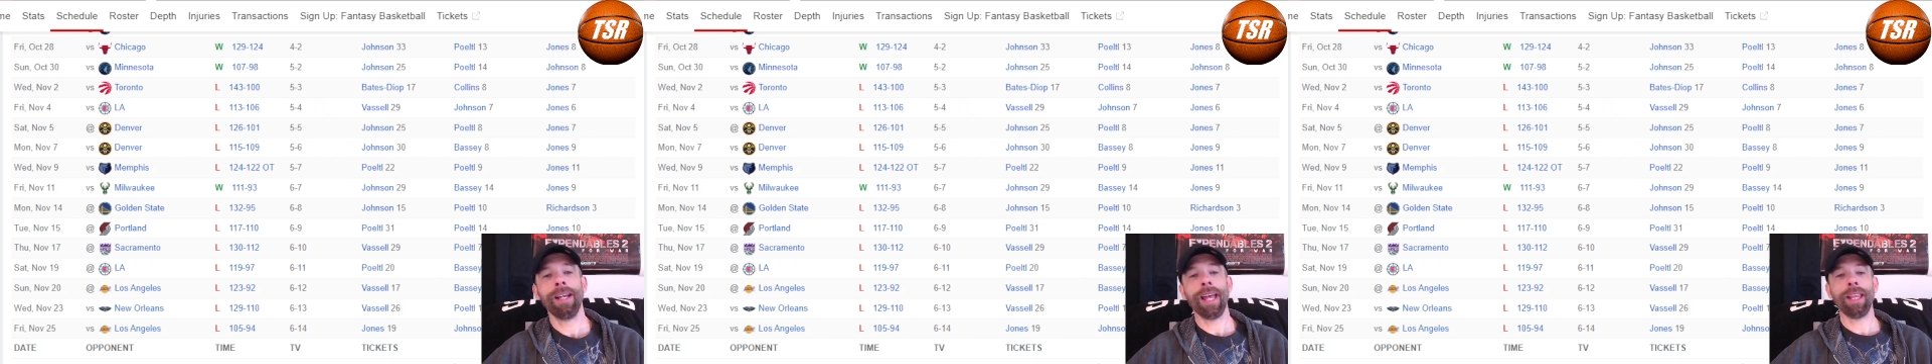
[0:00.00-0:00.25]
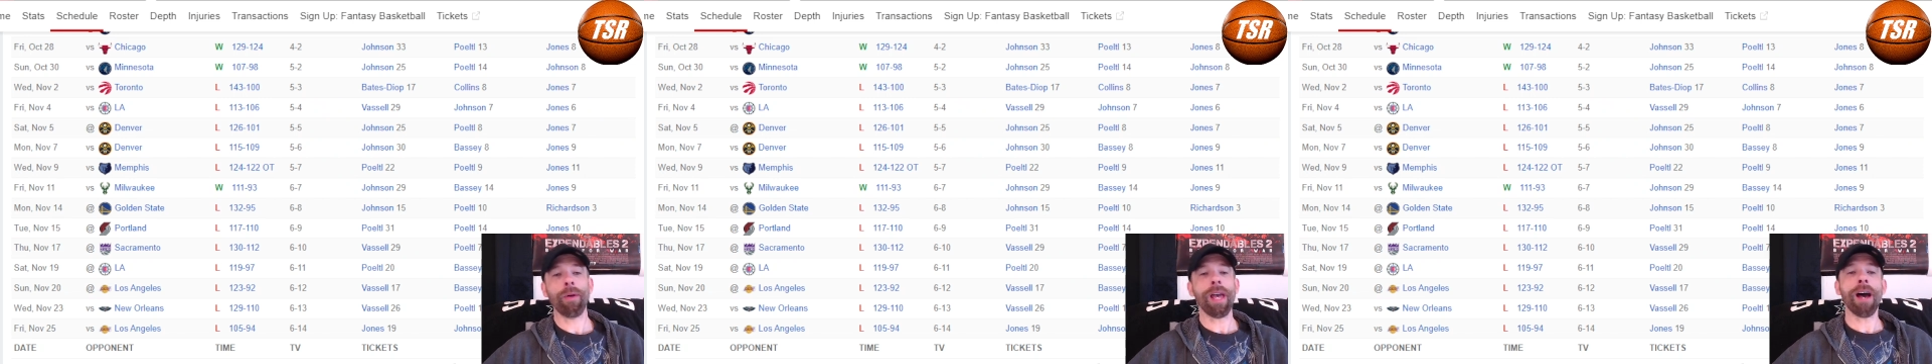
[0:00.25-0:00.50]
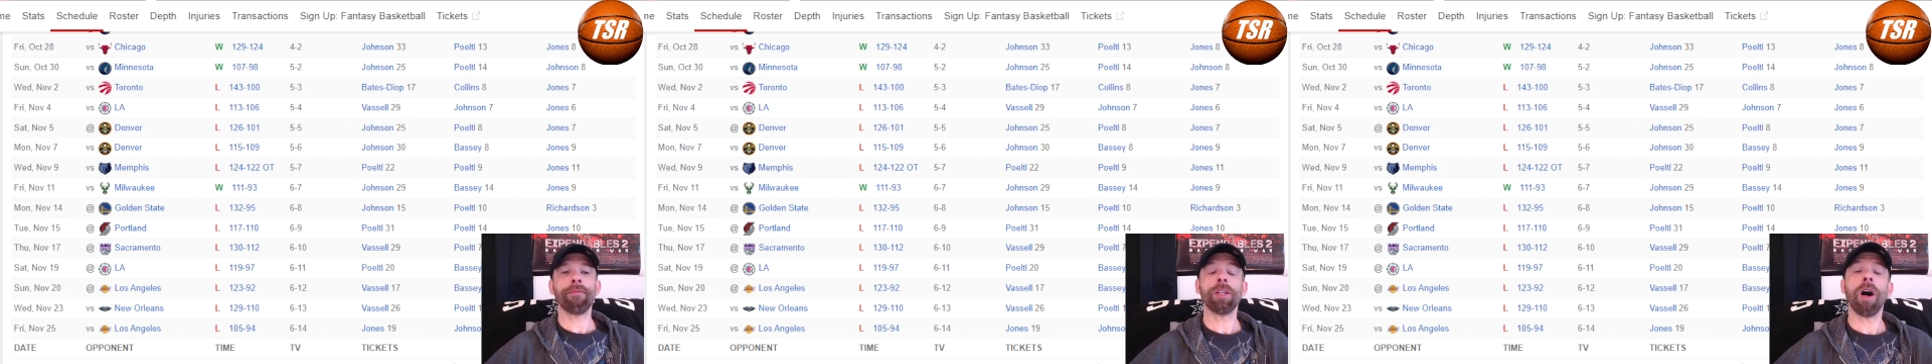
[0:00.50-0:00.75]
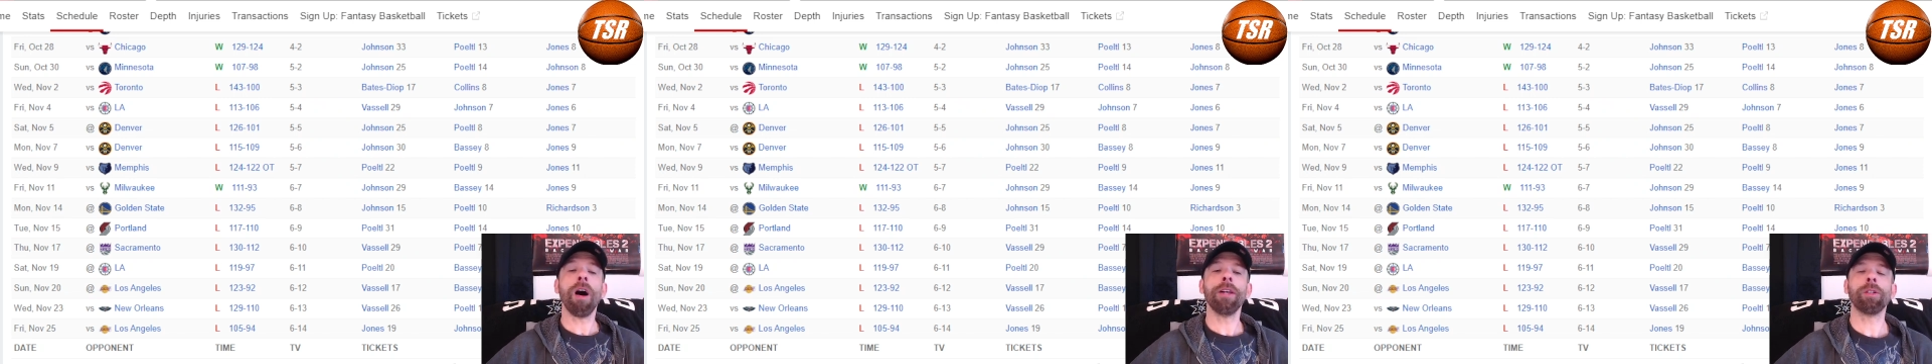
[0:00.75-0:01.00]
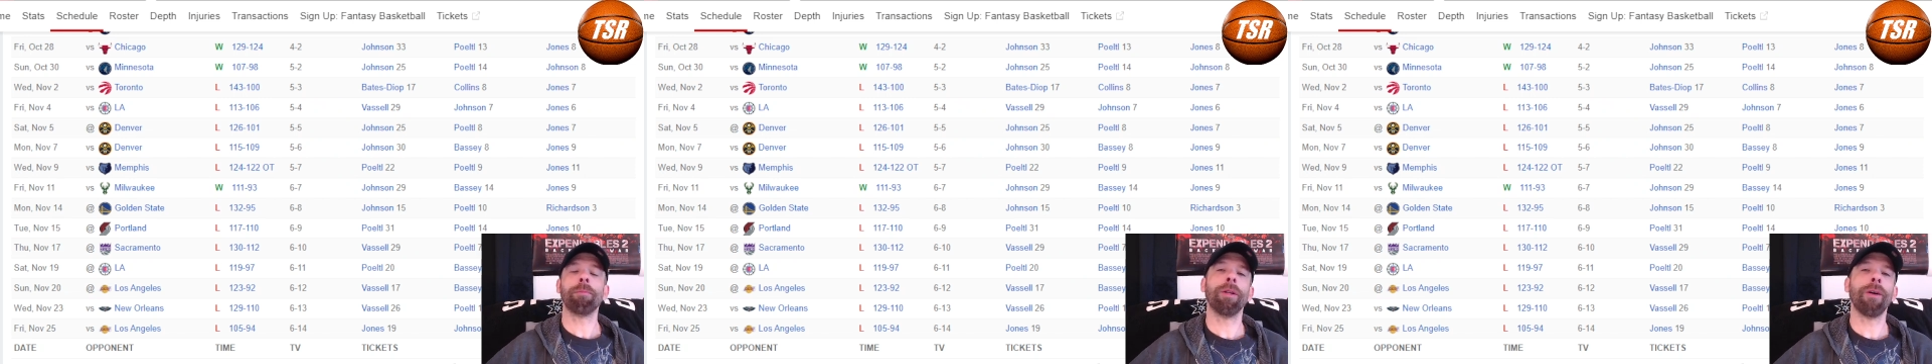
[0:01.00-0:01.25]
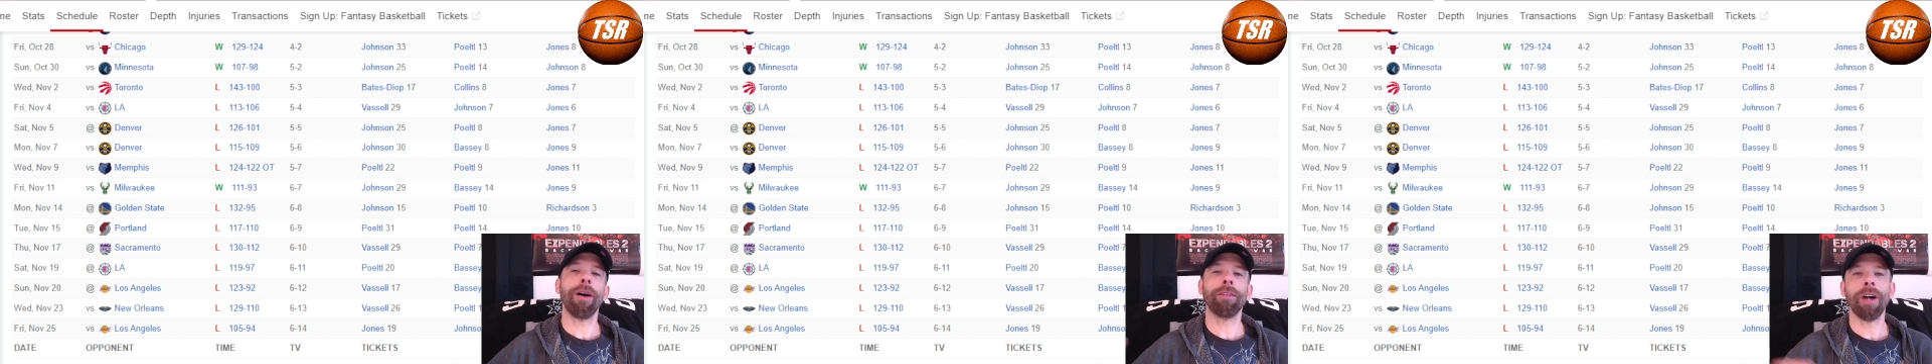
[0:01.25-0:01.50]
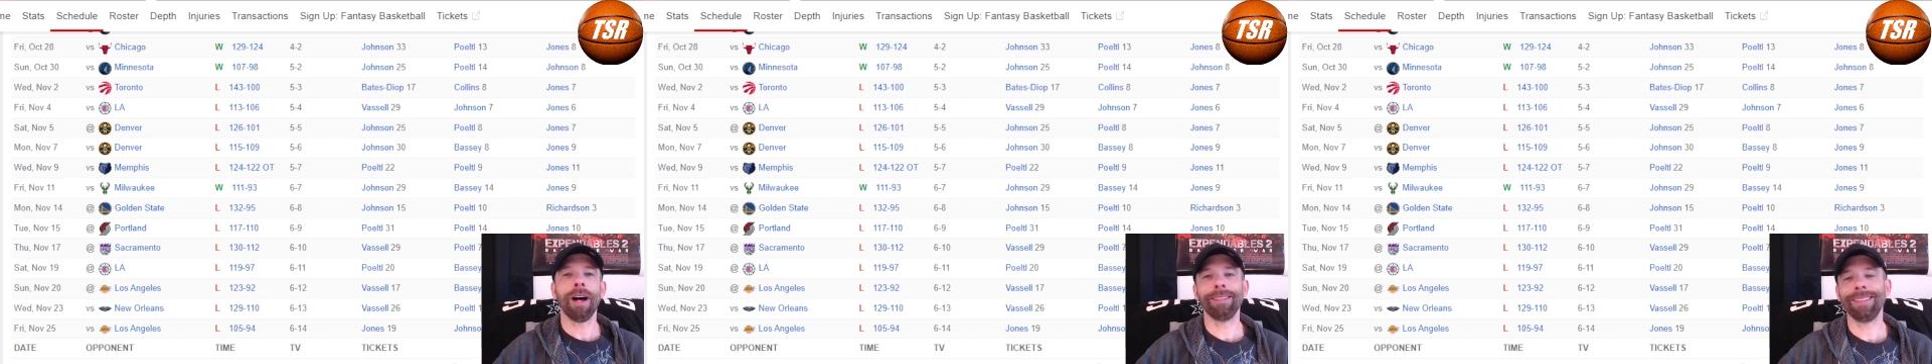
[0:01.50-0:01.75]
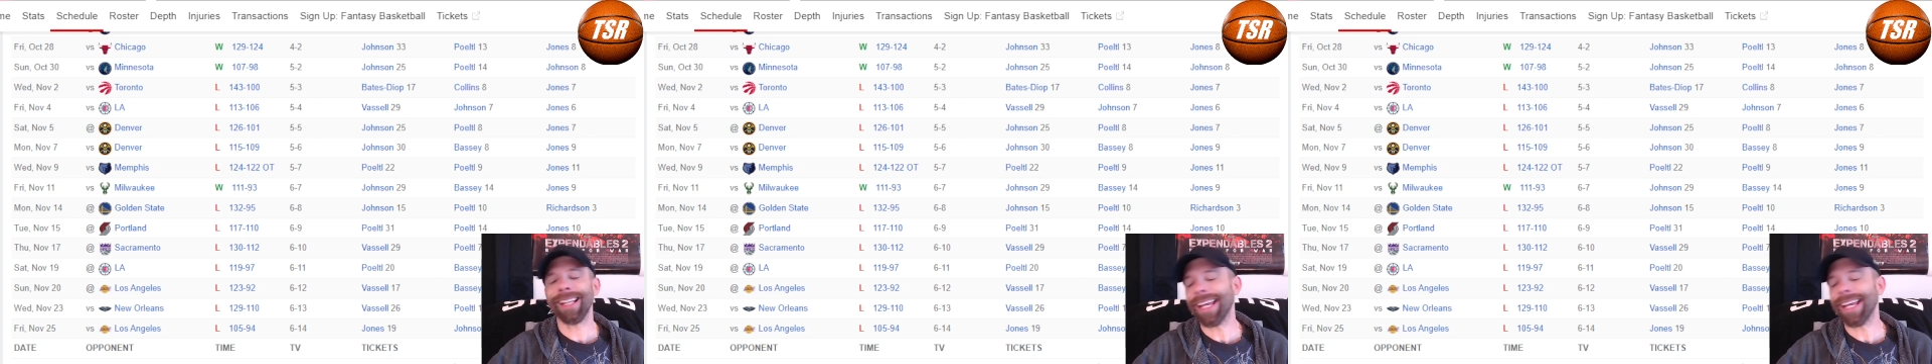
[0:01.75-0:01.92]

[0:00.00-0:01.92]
And then we have tons of blowout losses.